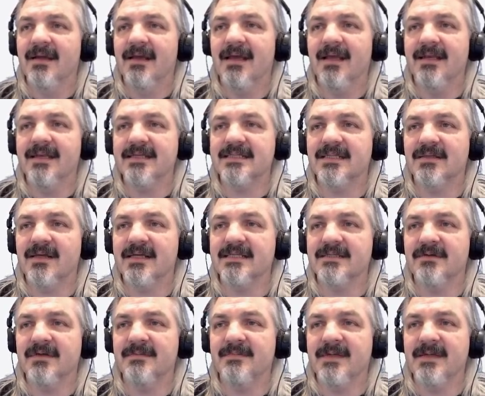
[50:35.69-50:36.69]

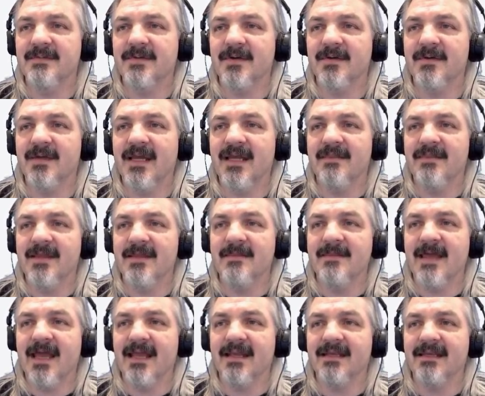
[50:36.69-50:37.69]
initializing repo, and then
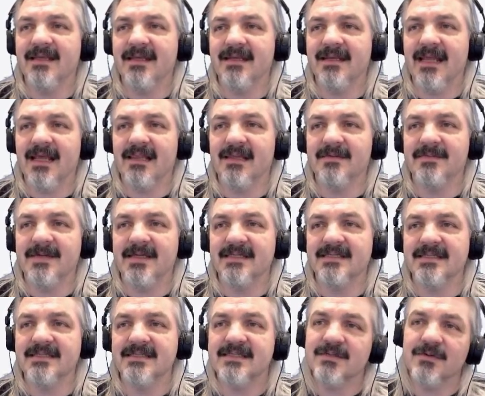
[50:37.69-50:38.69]
that Git
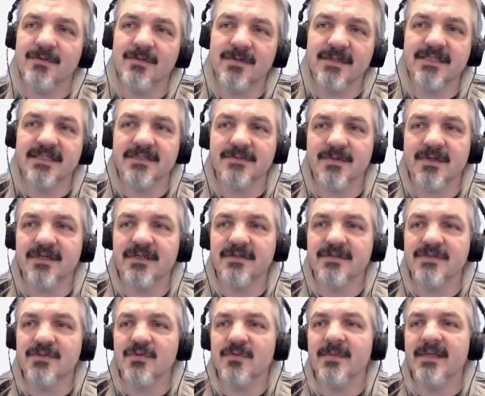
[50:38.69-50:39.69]
LFS install, which is what you
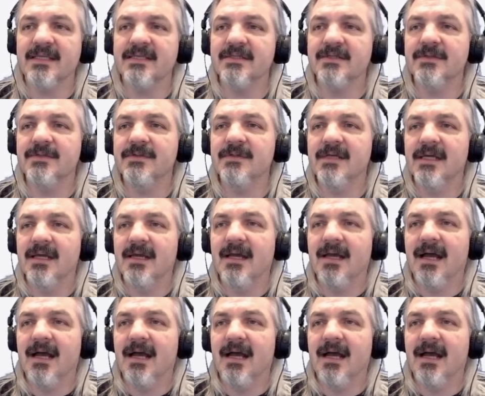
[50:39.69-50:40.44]
saw me do.